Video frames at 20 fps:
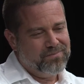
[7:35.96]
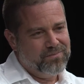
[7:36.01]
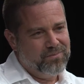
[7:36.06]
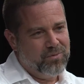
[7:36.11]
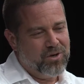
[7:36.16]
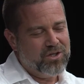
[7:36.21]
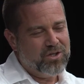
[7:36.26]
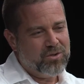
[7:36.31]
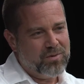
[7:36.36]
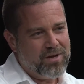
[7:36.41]

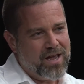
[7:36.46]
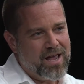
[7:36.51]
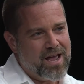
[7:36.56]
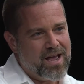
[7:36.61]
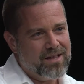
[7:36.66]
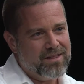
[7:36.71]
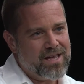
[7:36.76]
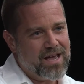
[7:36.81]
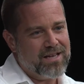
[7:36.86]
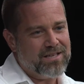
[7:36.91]
once we
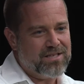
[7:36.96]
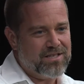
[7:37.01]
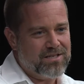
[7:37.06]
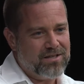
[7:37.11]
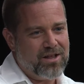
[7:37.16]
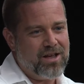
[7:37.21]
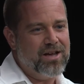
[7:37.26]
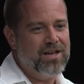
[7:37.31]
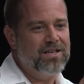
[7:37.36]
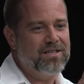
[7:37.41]
had that
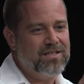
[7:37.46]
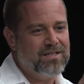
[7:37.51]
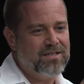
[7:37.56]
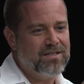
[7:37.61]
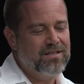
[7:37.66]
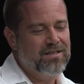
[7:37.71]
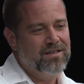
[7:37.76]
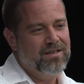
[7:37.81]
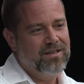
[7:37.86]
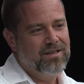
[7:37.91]

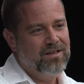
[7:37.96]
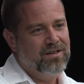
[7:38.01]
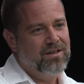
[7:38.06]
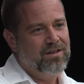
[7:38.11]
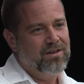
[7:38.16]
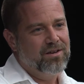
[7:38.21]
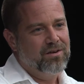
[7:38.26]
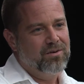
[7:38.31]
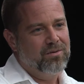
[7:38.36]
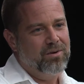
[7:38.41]
slice,
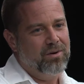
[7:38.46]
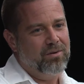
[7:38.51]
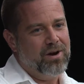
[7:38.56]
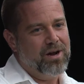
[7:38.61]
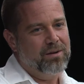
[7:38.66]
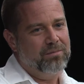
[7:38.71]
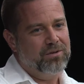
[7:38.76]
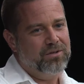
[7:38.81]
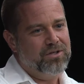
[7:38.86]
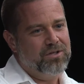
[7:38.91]
we were
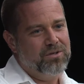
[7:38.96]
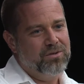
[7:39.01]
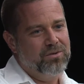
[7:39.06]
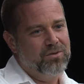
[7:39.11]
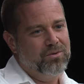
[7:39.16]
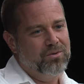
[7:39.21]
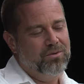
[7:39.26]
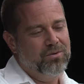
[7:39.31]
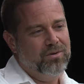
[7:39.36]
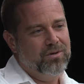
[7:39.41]
able
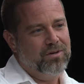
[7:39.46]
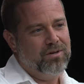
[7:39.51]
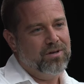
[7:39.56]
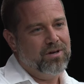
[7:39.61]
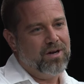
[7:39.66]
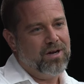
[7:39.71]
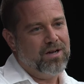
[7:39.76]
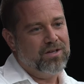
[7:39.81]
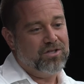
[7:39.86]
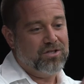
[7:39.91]
to
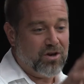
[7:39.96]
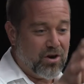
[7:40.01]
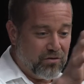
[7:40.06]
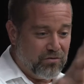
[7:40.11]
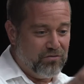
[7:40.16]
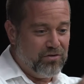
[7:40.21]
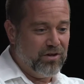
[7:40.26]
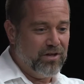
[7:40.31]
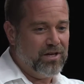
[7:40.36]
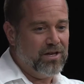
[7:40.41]

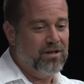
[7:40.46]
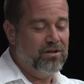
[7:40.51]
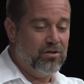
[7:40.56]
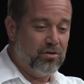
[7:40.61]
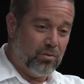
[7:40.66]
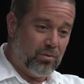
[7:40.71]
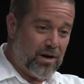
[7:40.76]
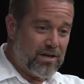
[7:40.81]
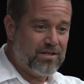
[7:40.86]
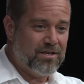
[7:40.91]
start filling
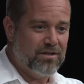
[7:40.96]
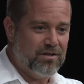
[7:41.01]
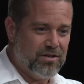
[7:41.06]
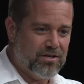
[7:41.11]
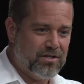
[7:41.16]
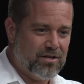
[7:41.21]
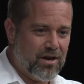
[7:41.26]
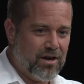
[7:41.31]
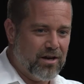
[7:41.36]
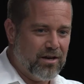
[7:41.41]
in the rest of the
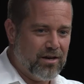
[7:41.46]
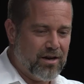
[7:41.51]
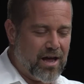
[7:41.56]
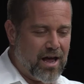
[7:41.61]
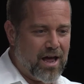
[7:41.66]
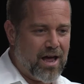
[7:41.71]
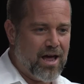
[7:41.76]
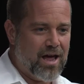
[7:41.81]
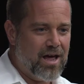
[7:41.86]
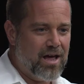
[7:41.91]
site.
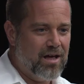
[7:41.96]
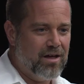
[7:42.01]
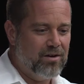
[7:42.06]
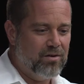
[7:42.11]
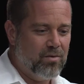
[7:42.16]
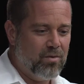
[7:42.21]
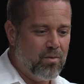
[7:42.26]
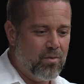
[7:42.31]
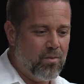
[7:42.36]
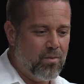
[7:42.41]
And